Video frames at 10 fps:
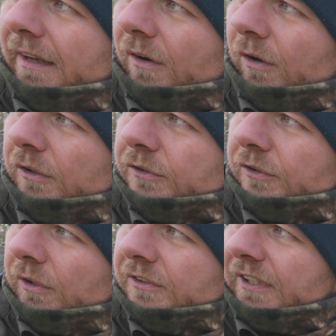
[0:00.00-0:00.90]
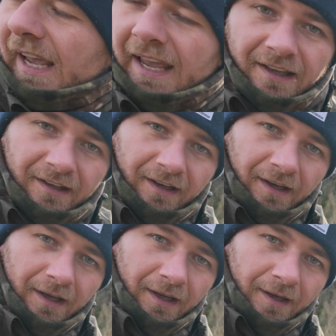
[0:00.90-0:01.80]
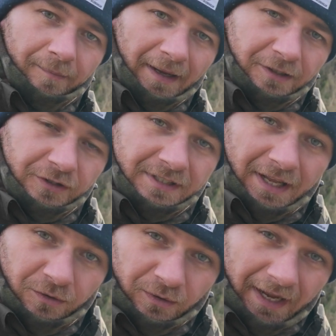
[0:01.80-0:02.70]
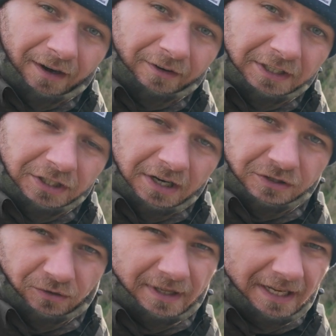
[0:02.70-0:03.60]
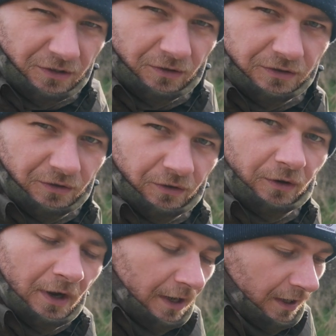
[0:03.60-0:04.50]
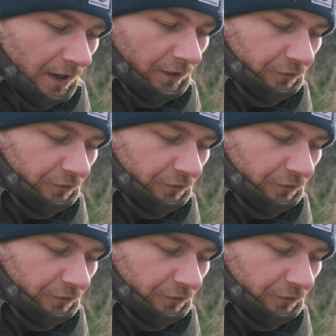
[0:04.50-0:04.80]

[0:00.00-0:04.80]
they also take batteries that you can recharge, so that's also a